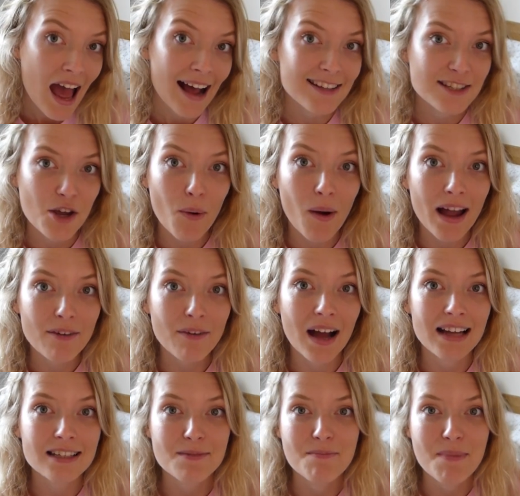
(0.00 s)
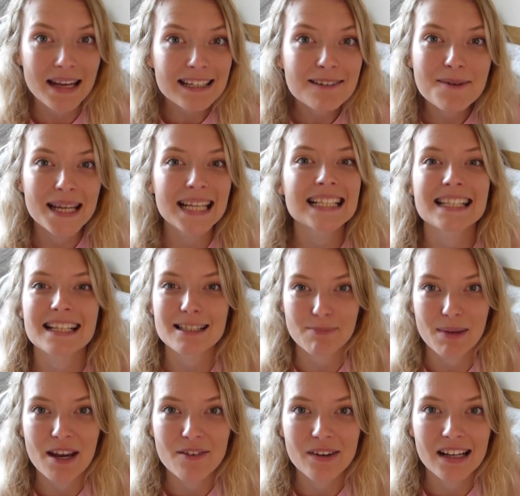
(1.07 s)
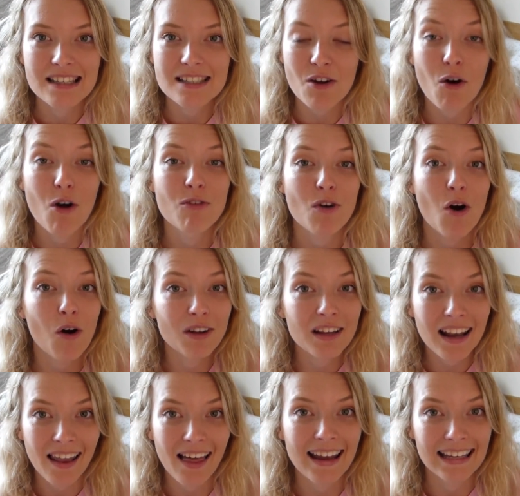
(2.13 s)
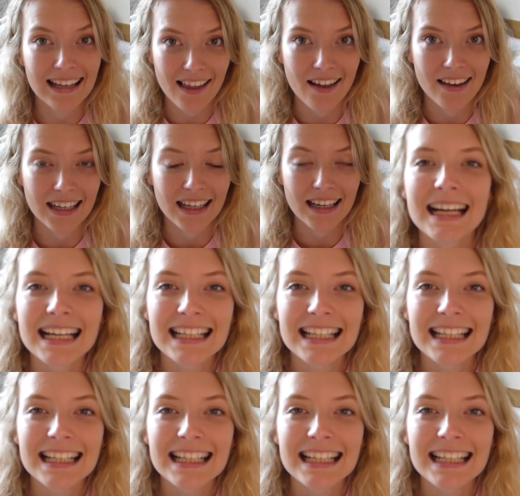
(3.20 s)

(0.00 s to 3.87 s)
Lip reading: and so I have had many weeks experience of online learning.